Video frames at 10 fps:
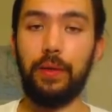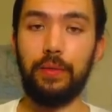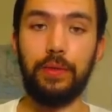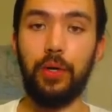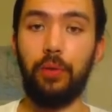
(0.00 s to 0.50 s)

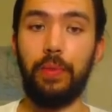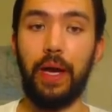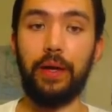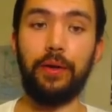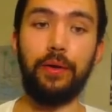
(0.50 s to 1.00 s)
don't
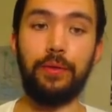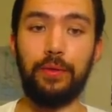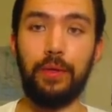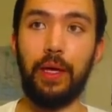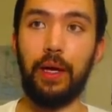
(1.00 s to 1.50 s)
matter.
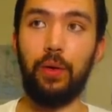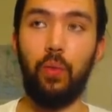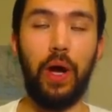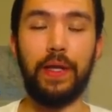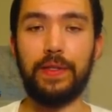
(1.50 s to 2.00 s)

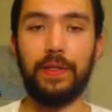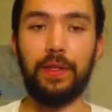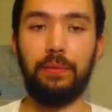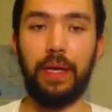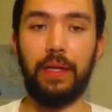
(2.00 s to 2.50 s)
Why is this
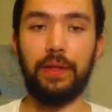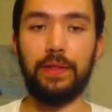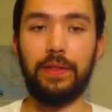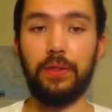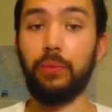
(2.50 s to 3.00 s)
on the ban
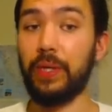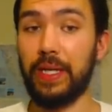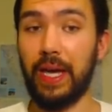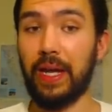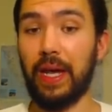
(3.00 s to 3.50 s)
list? To we
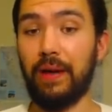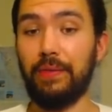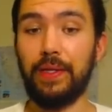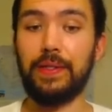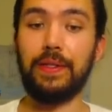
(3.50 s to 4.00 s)
can't
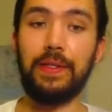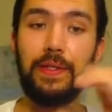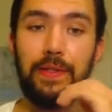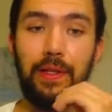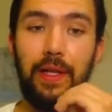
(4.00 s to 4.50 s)
have this, and
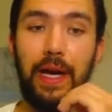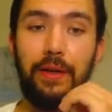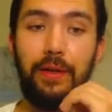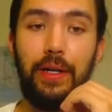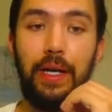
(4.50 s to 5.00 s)
this is the
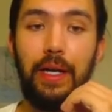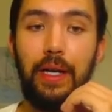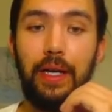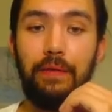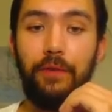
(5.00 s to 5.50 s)
latter.
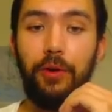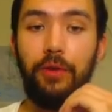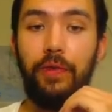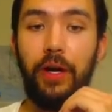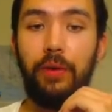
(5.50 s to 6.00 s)

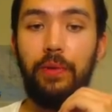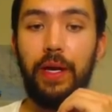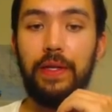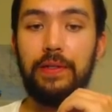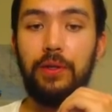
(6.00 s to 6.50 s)
Inferno Fire
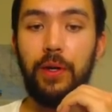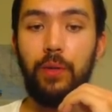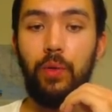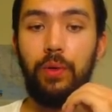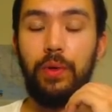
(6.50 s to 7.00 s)
Blast.
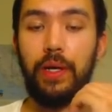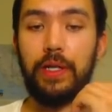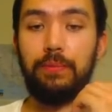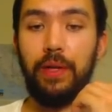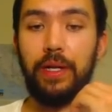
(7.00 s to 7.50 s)
Target one Red
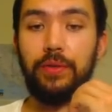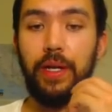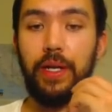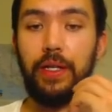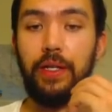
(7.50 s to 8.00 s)
Eyes Black
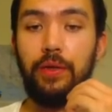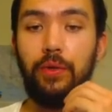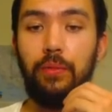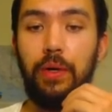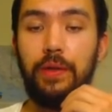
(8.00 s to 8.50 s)
Dragon in
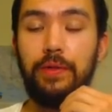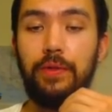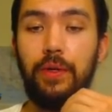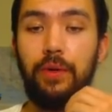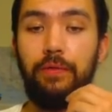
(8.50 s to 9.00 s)
your monster
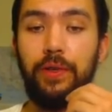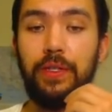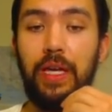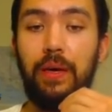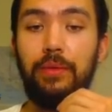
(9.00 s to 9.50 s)
zone.
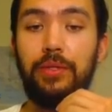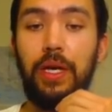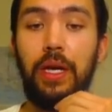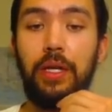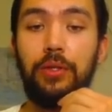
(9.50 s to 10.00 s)
Inflict damage
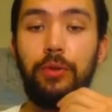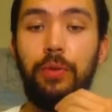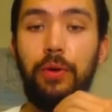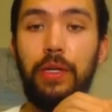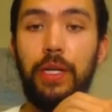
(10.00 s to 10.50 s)
to your
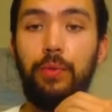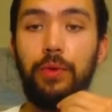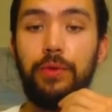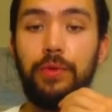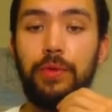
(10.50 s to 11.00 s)
opponent
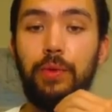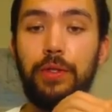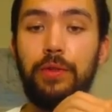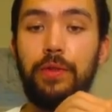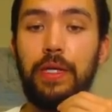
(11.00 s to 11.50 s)
equal to its
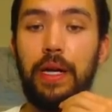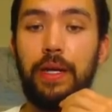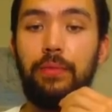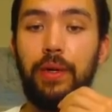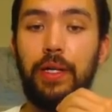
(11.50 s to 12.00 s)
original
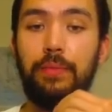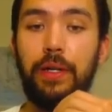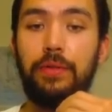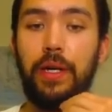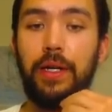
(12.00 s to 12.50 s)
attack. Red Eyes
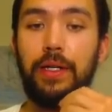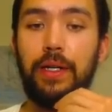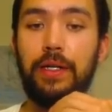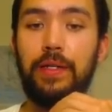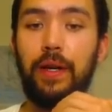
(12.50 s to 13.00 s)
Black Dragon
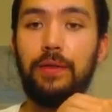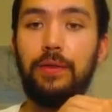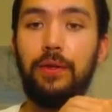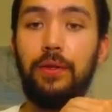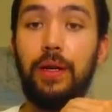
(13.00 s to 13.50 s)
cannot attack the
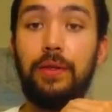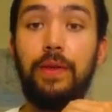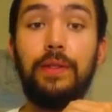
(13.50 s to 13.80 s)
turn you activate